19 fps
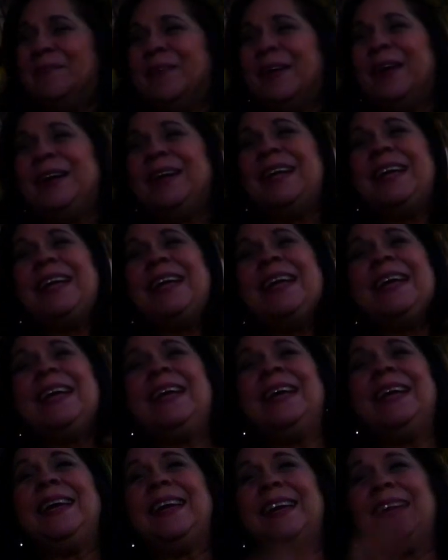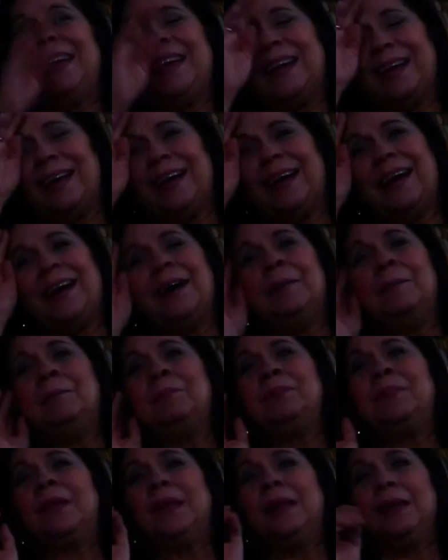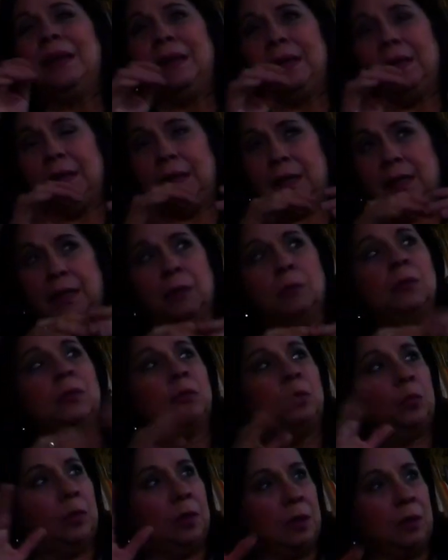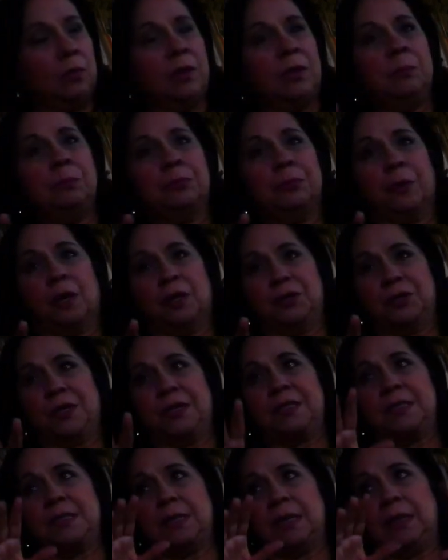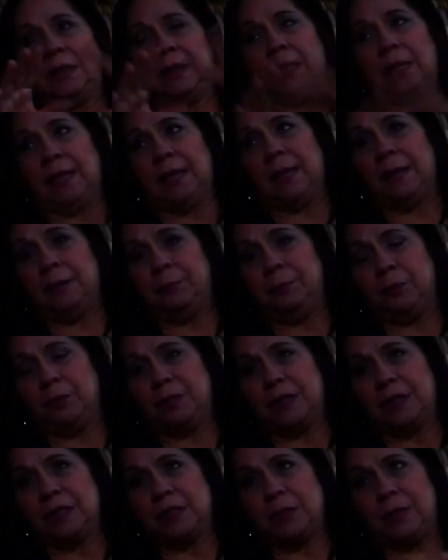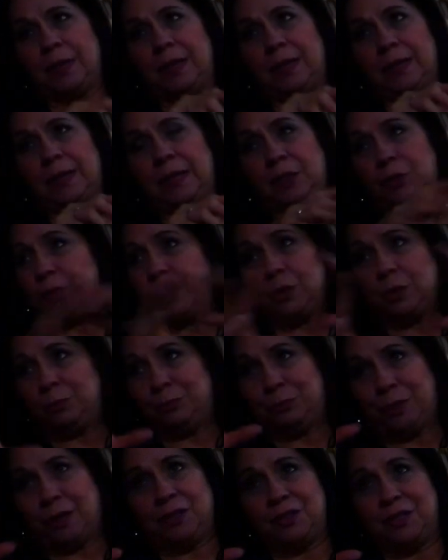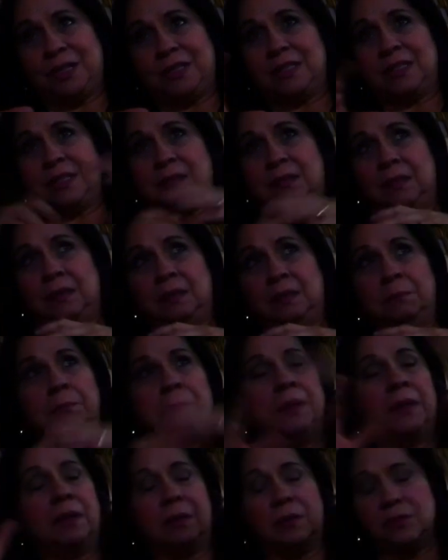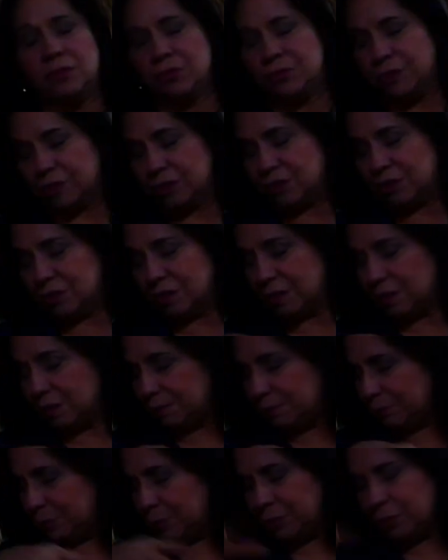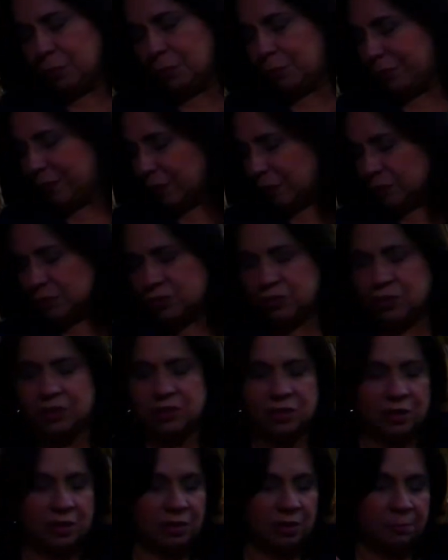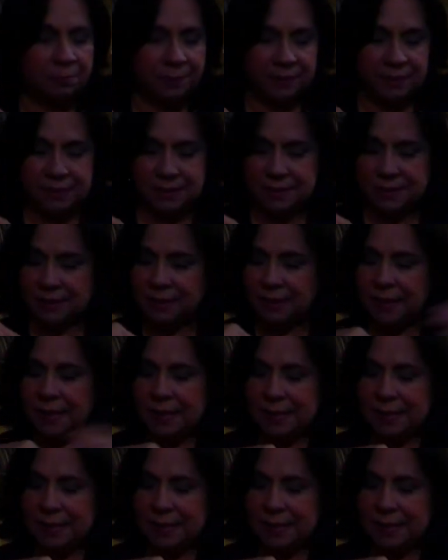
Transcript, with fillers: but he, um, he would work with projects and uh, uh projects, uh, electrical projects in, in big construction, you know, with the construction companies and